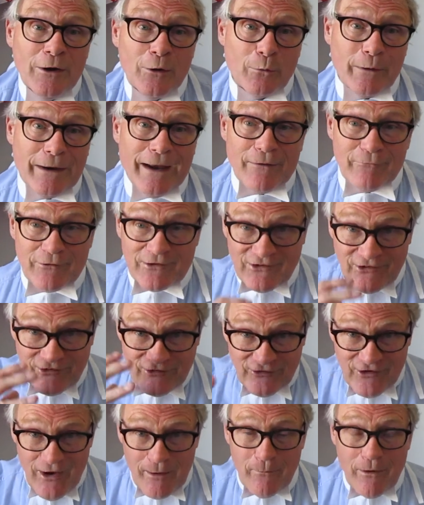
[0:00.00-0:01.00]
we have a
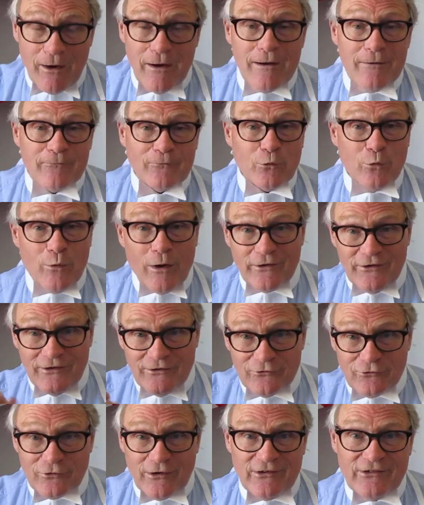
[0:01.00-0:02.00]
summer of quite
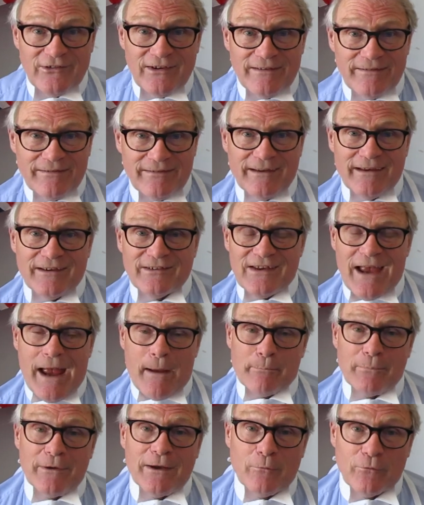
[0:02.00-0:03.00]
interesting things
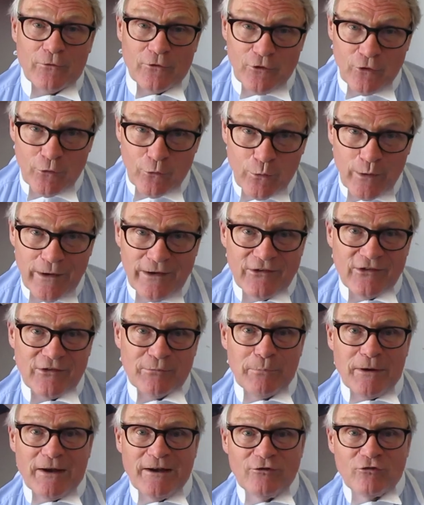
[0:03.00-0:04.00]
happening with the new Queen's
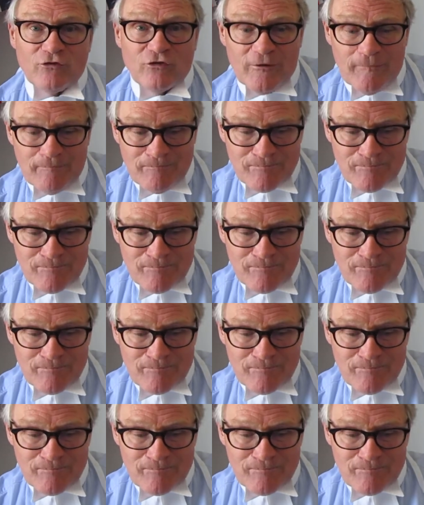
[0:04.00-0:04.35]
speech,